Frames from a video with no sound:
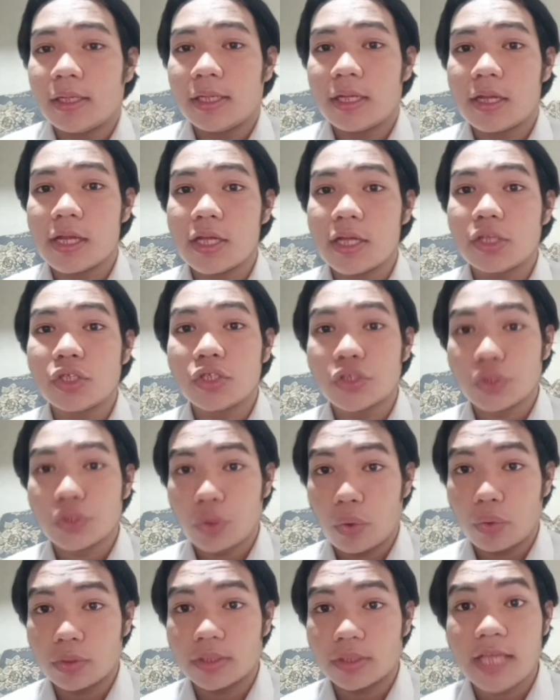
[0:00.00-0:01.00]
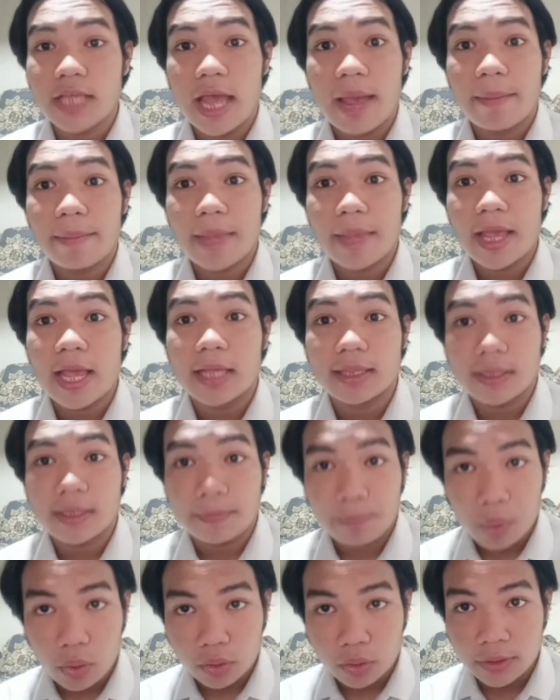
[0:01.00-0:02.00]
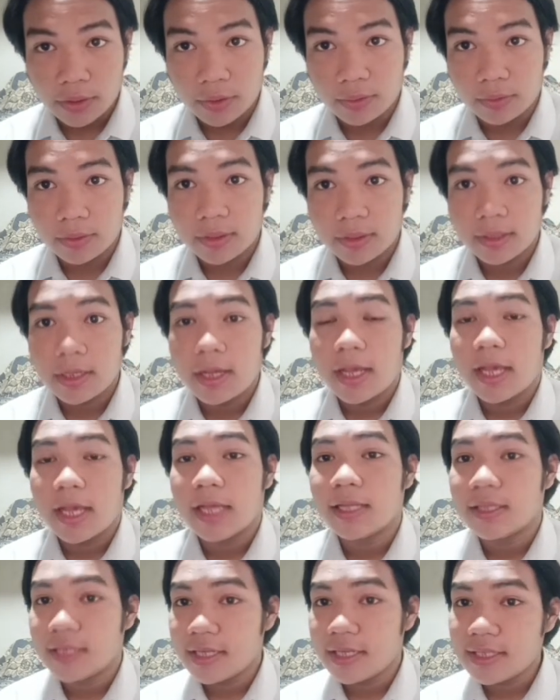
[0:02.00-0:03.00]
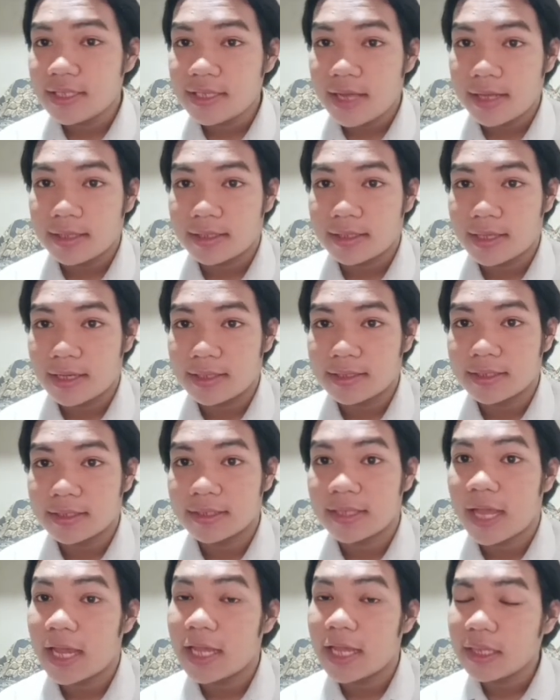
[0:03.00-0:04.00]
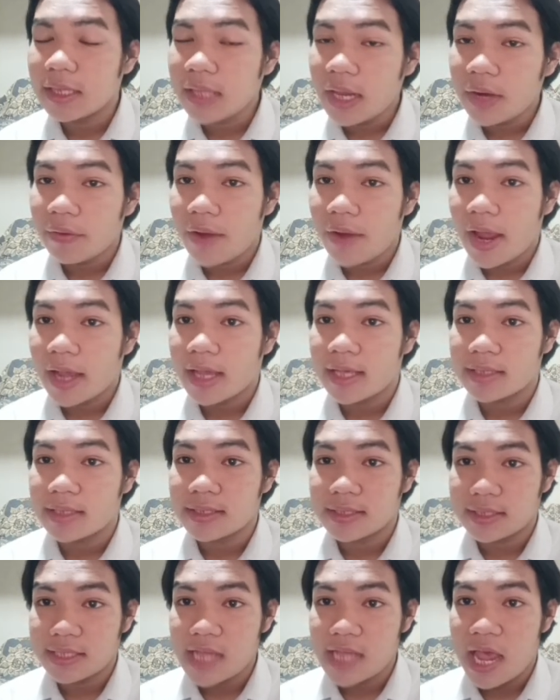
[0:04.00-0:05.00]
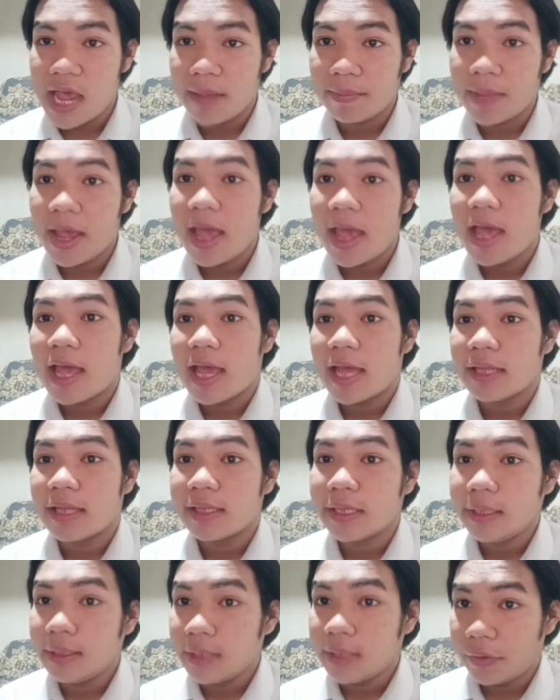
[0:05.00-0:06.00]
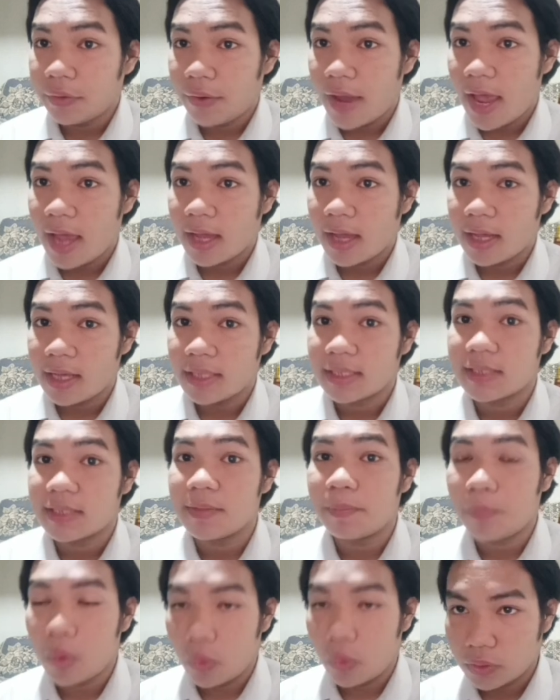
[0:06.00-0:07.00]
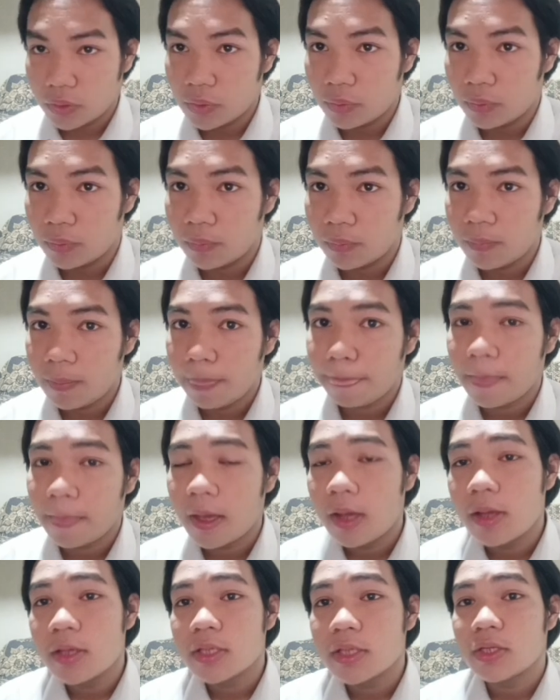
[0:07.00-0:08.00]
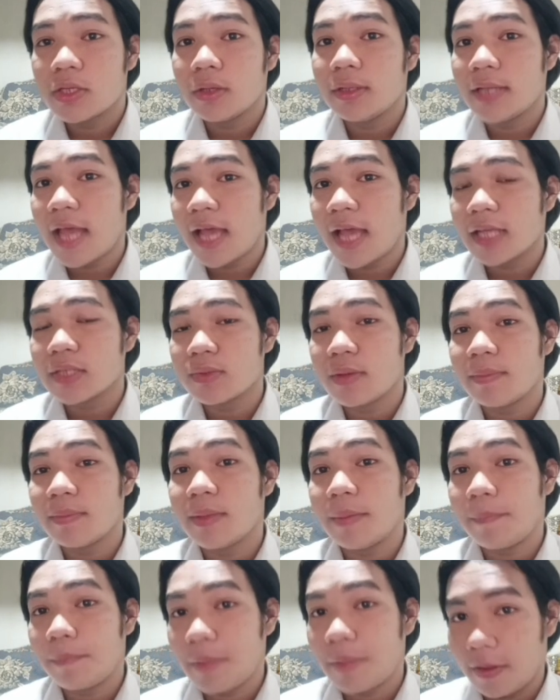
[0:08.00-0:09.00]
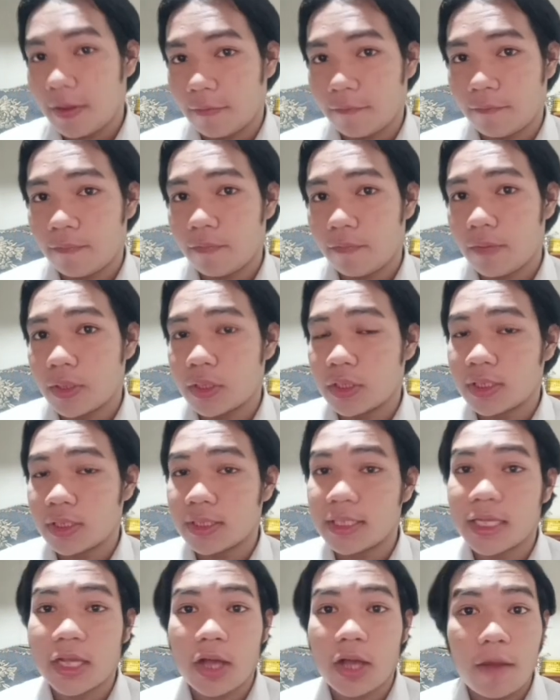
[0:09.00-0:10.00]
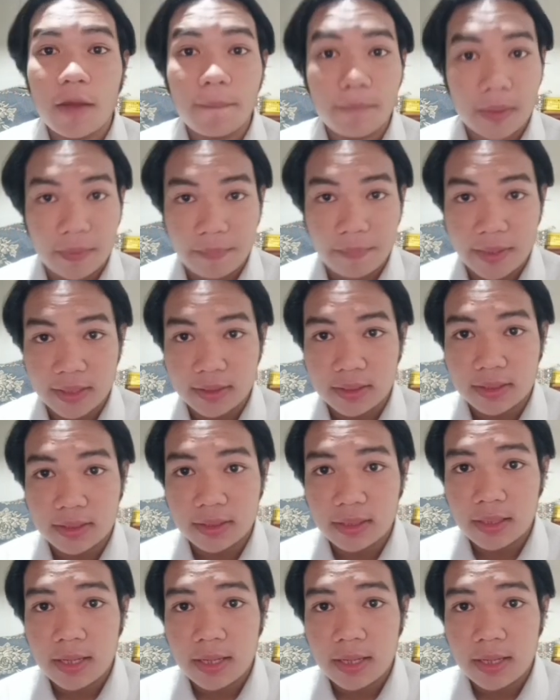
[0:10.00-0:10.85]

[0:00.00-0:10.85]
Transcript: He showed them the photo. In this sentence, the indirect is them and the direct is the photo. So next we have the fifth, which is the complement.